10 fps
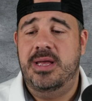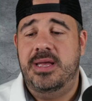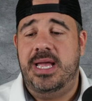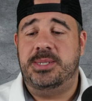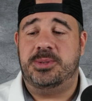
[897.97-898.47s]

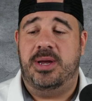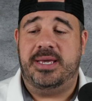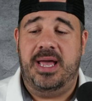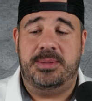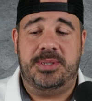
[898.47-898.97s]
and
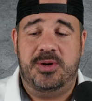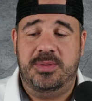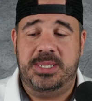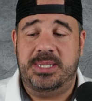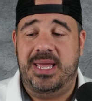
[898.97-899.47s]
strikeouts, they're
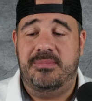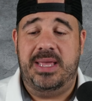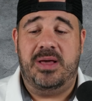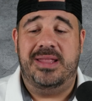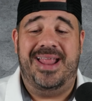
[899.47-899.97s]
the same. They
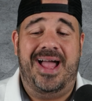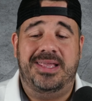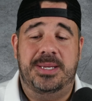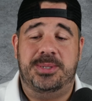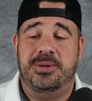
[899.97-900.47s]
got nine
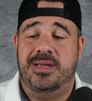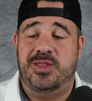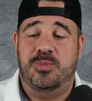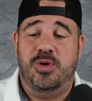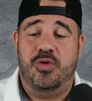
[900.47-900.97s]
yesterday.
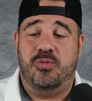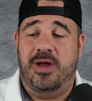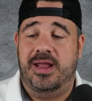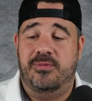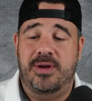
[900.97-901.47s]
They're both
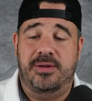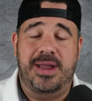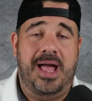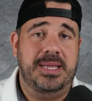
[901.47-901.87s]
right around 9 and